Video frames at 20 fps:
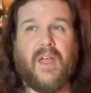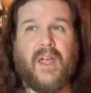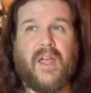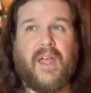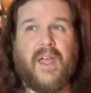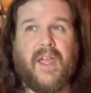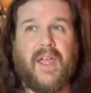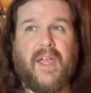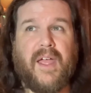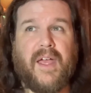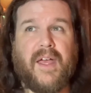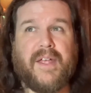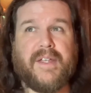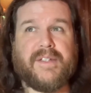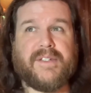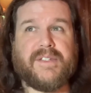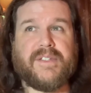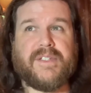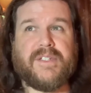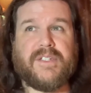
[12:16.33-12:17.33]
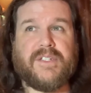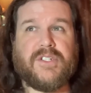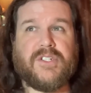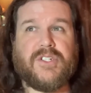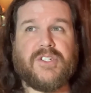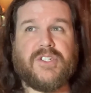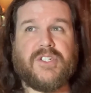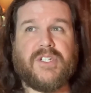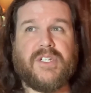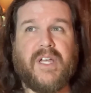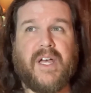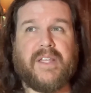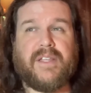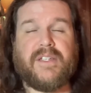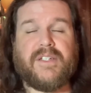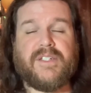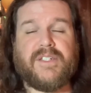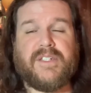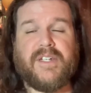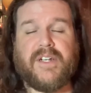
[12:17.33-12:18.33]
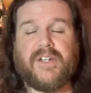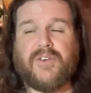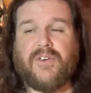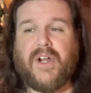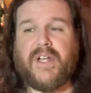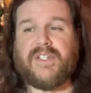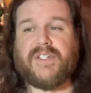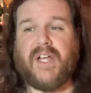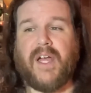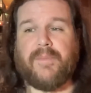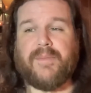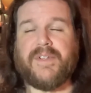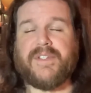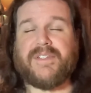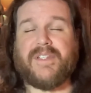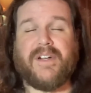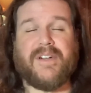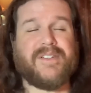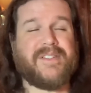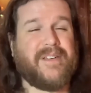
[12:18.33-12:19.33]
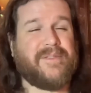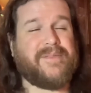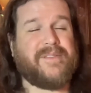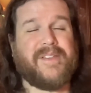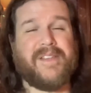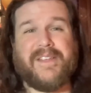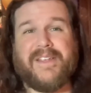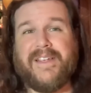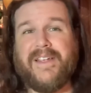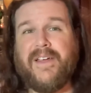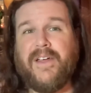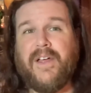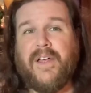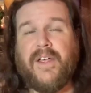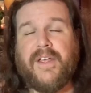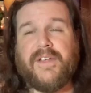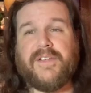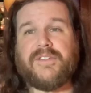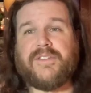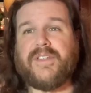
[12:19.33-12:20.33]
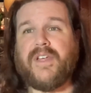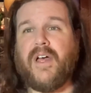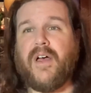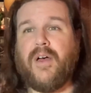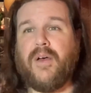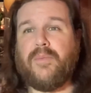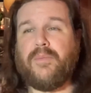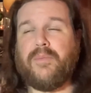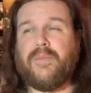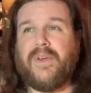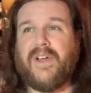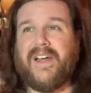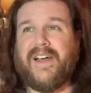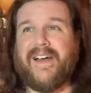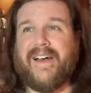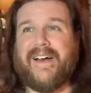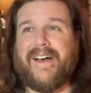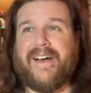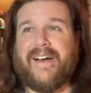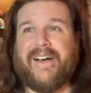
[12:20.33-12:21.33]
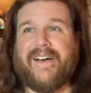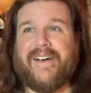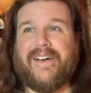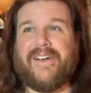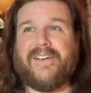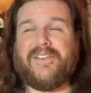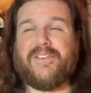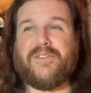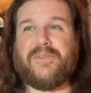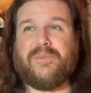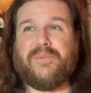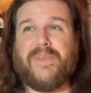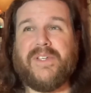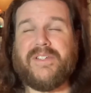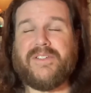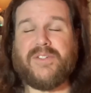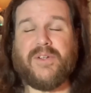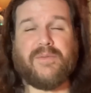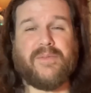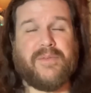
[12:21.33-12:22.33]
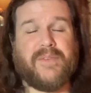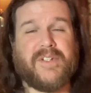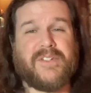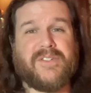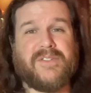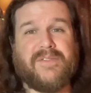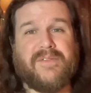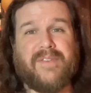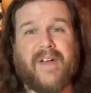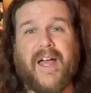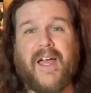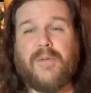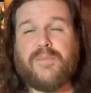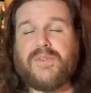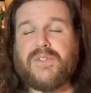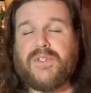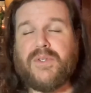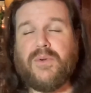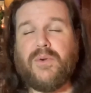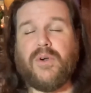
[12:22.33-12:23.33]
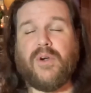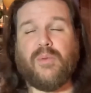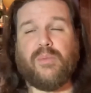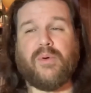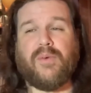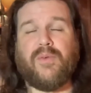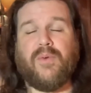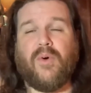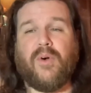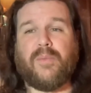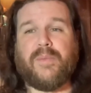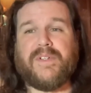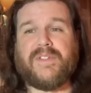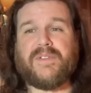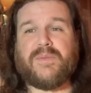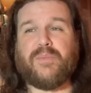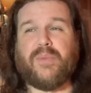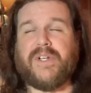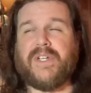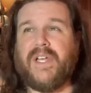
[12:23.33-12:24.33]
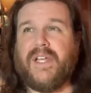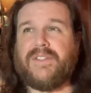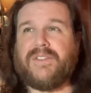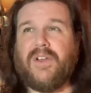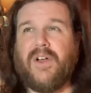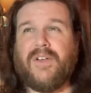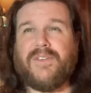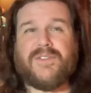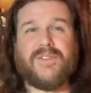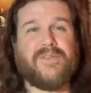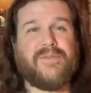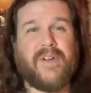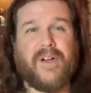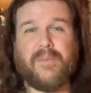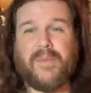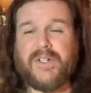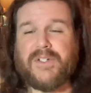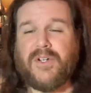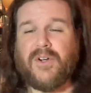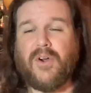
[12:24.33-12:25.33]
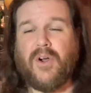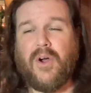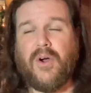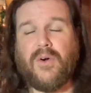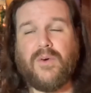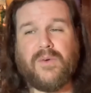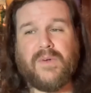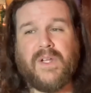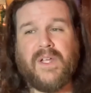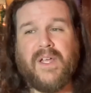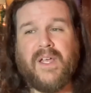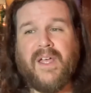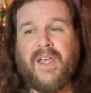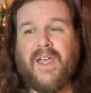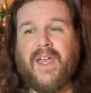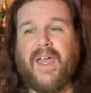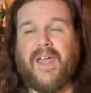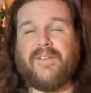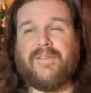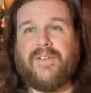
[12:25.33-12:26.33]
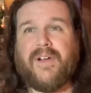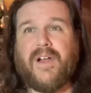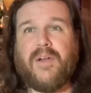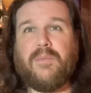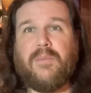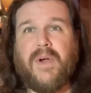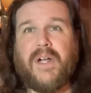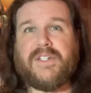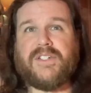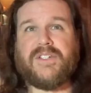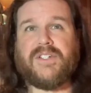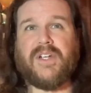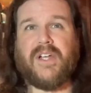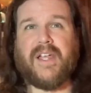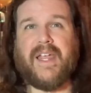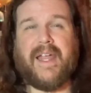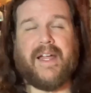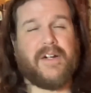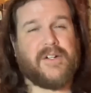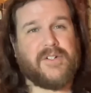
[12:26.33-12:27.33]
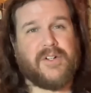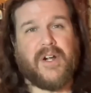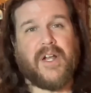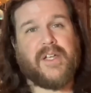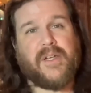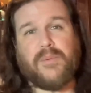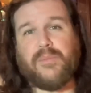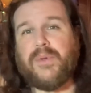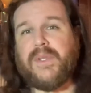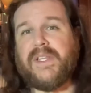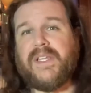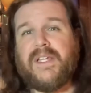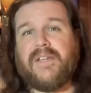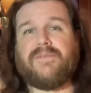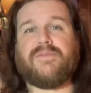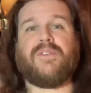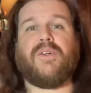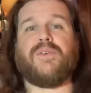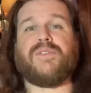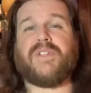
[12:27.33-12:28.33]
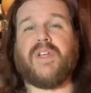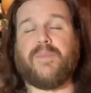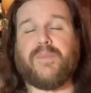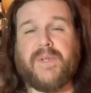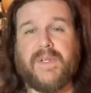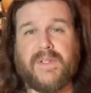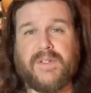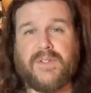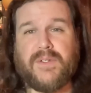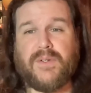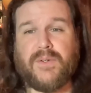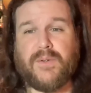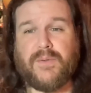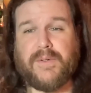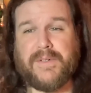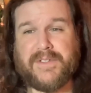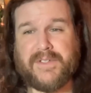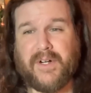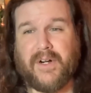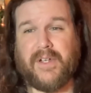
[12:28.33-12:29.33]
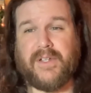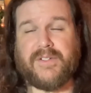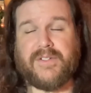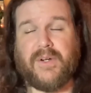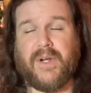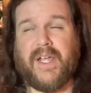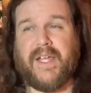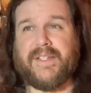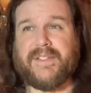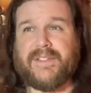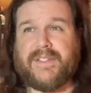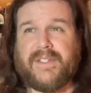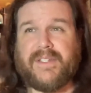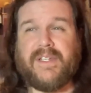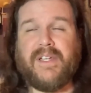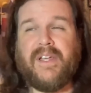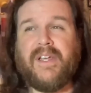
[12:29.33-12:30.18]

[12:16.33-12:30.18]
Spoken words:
And I think she did a great job, because there are definitely some Mia Jovovich vibes to her performance, but it's also very much her own, and very much a character I could believe grows up into Scarlett Johansson.